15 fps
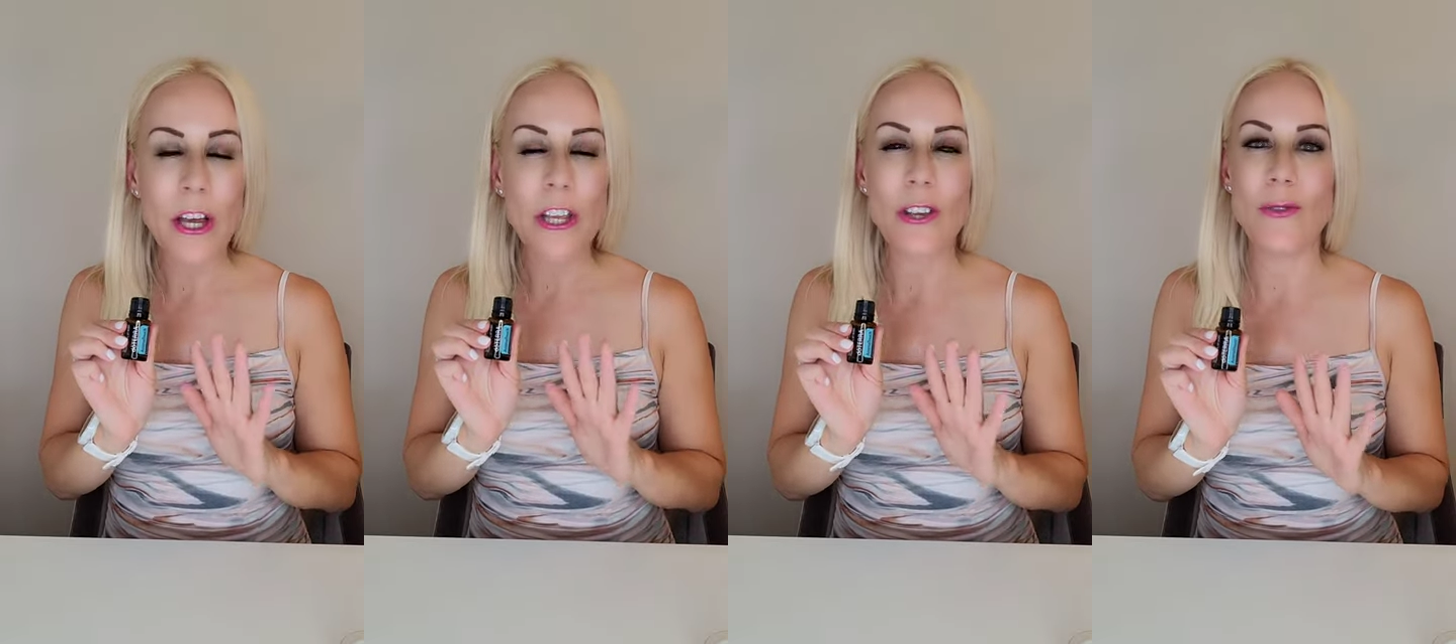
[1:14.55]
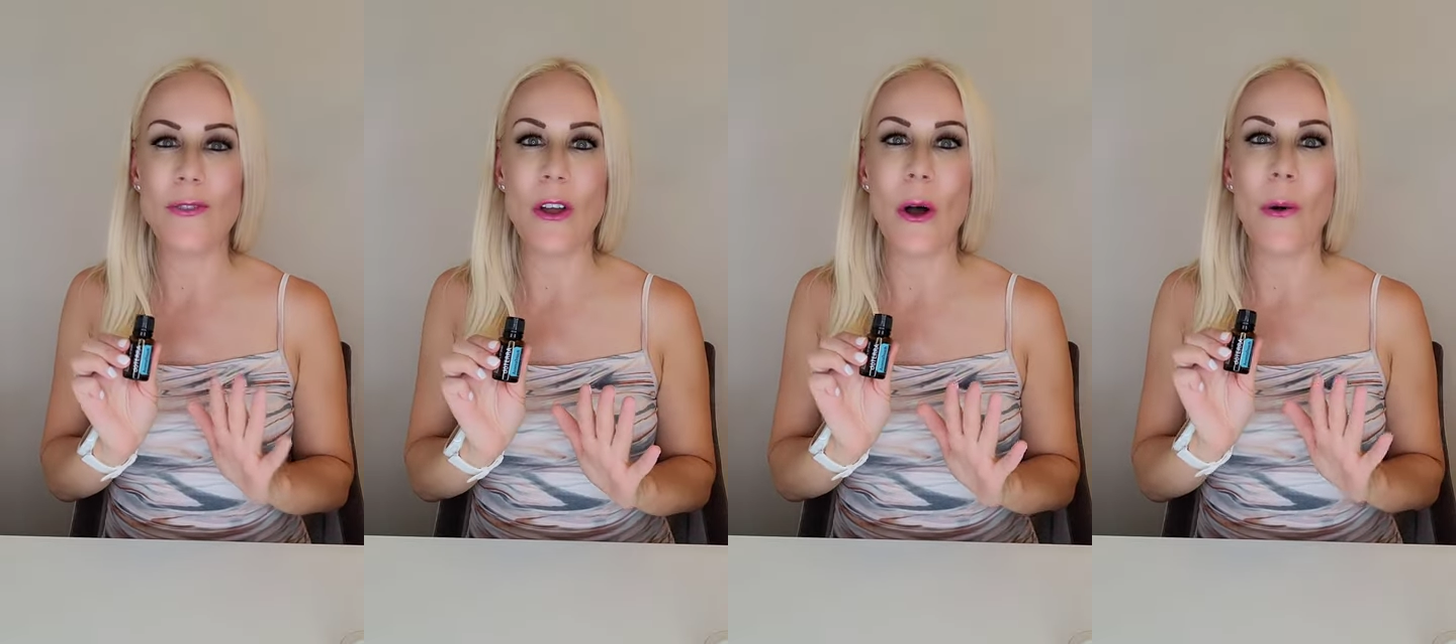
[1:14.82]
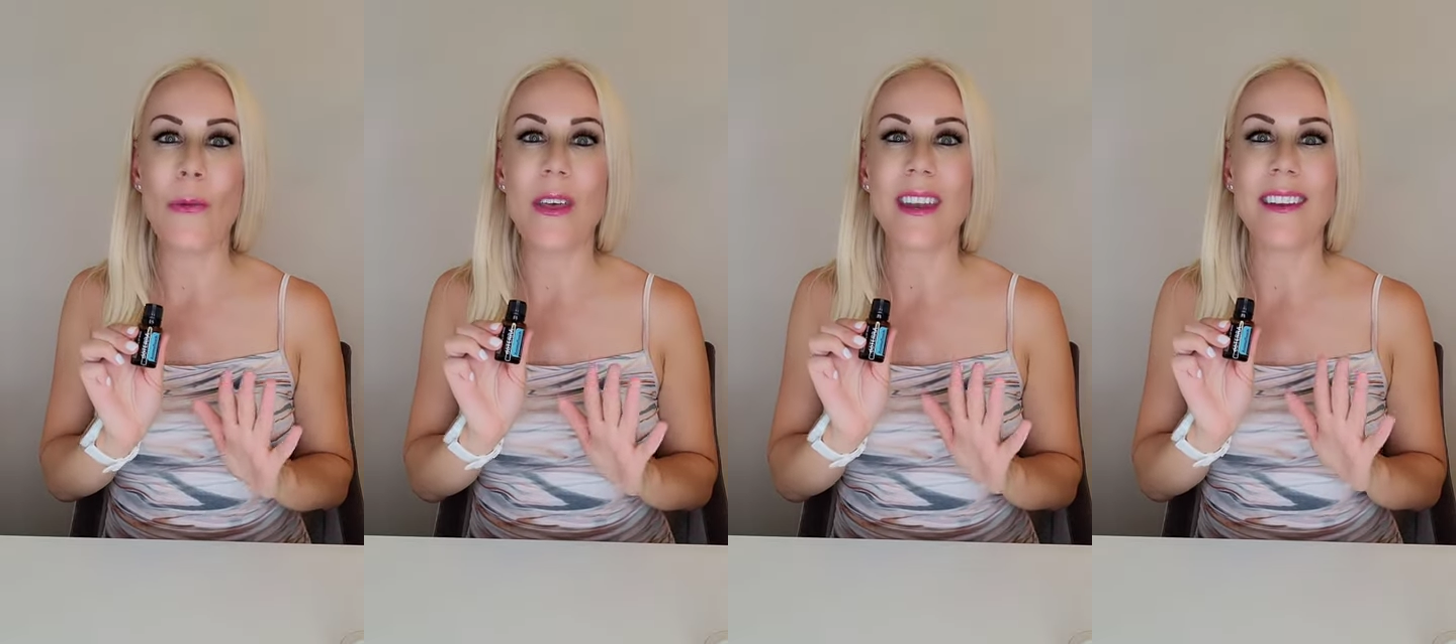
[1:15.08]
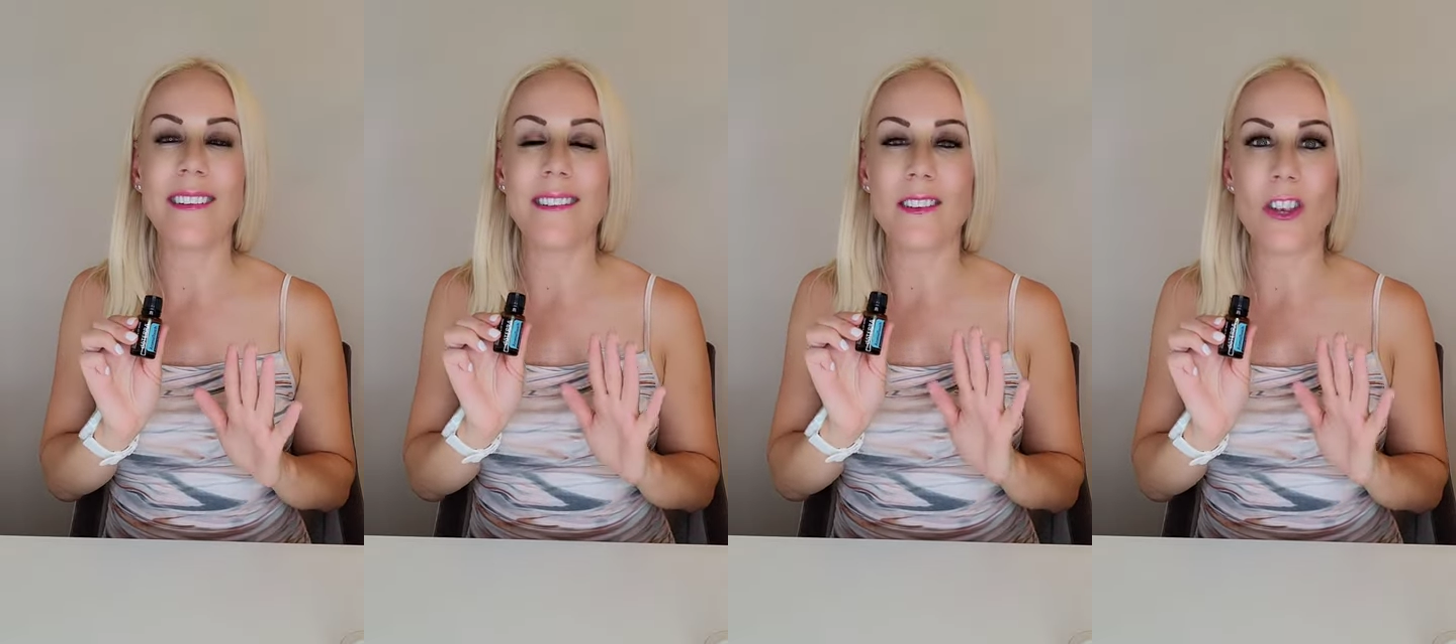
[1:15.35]
you know that
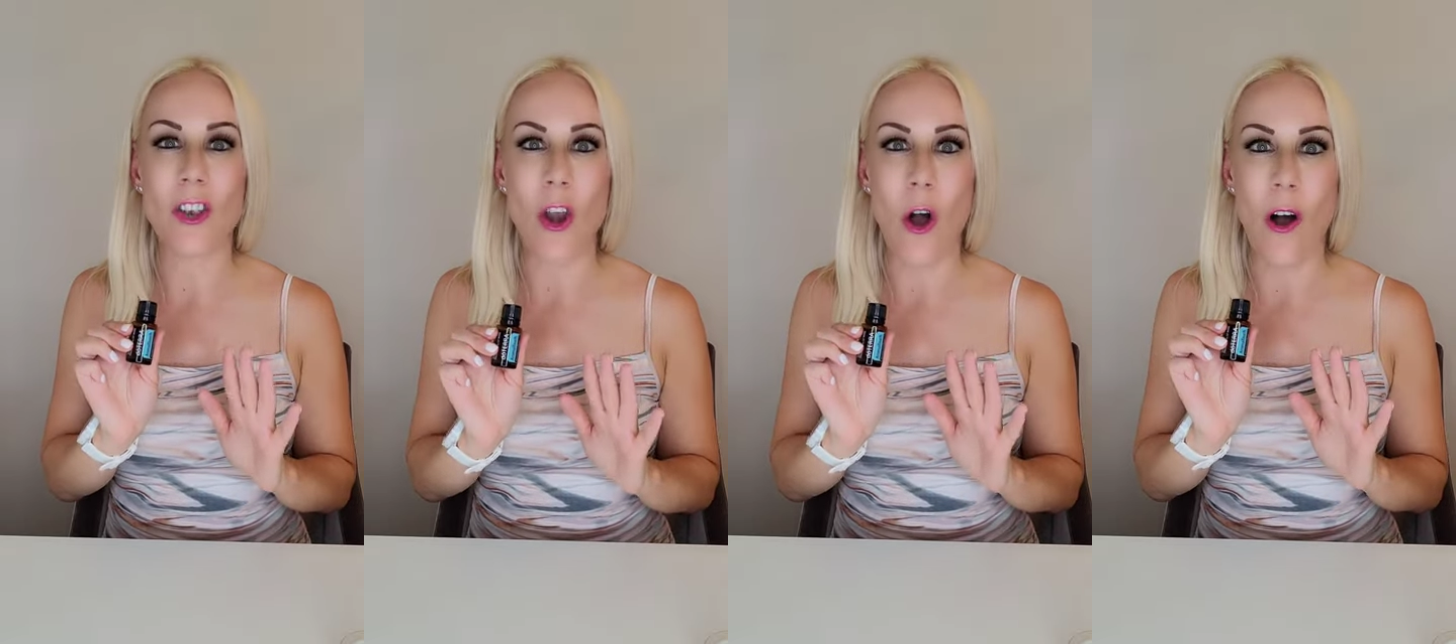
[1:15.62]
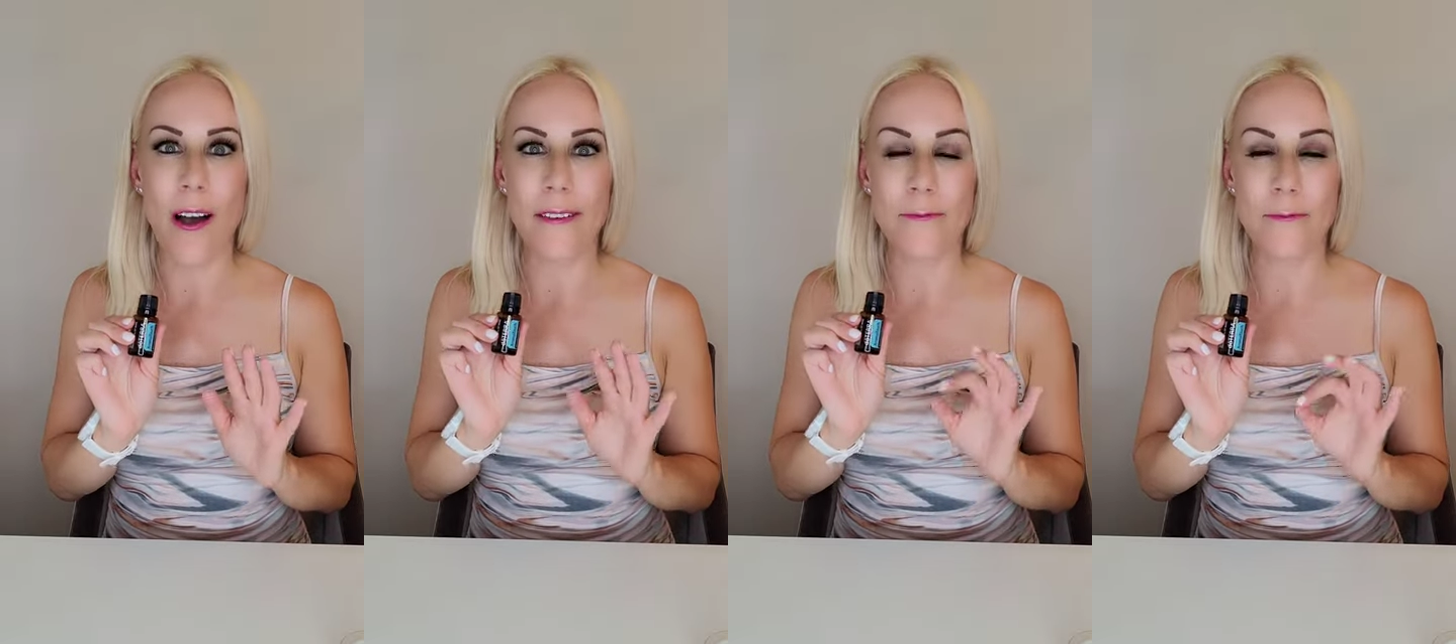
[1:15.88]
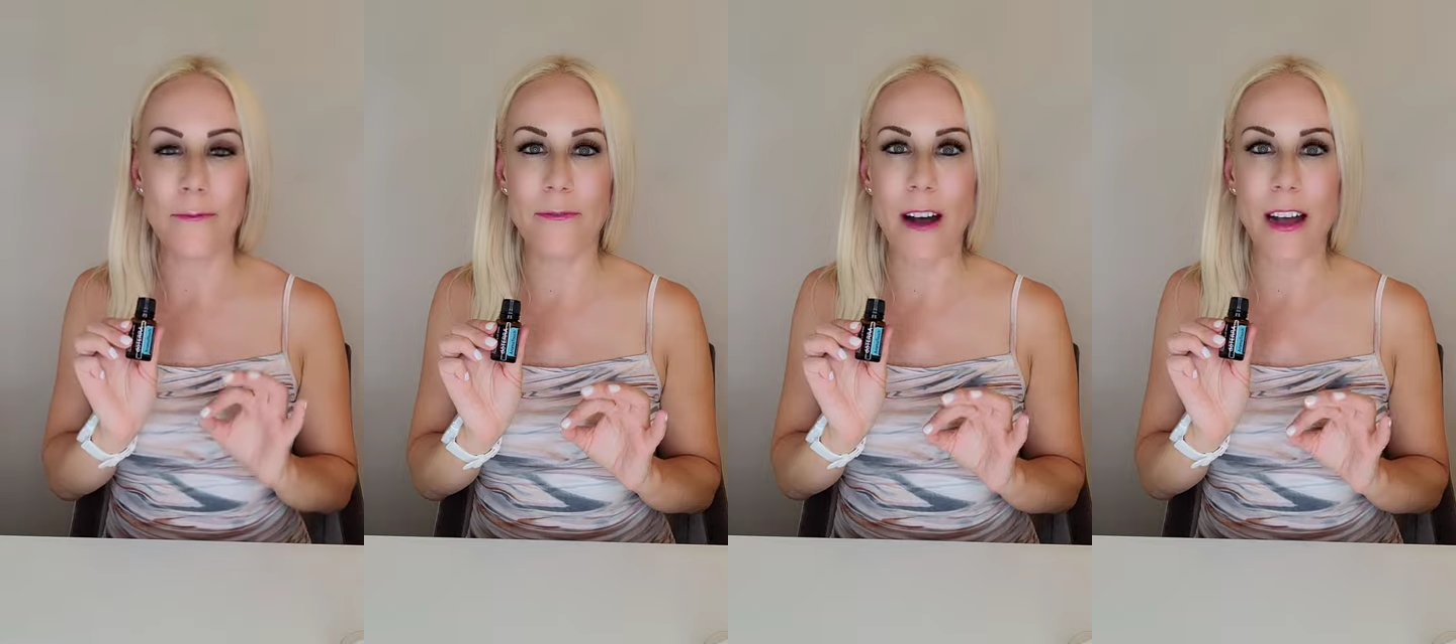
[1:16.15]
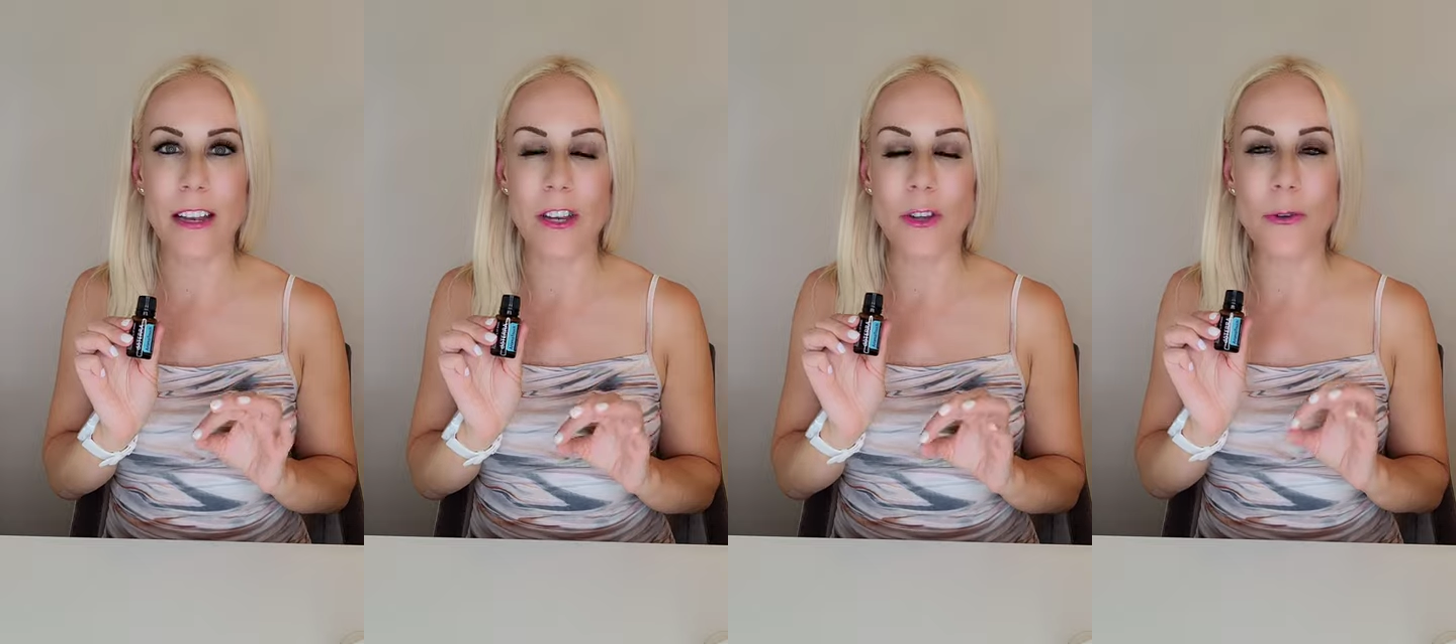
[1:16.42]
it is not fun.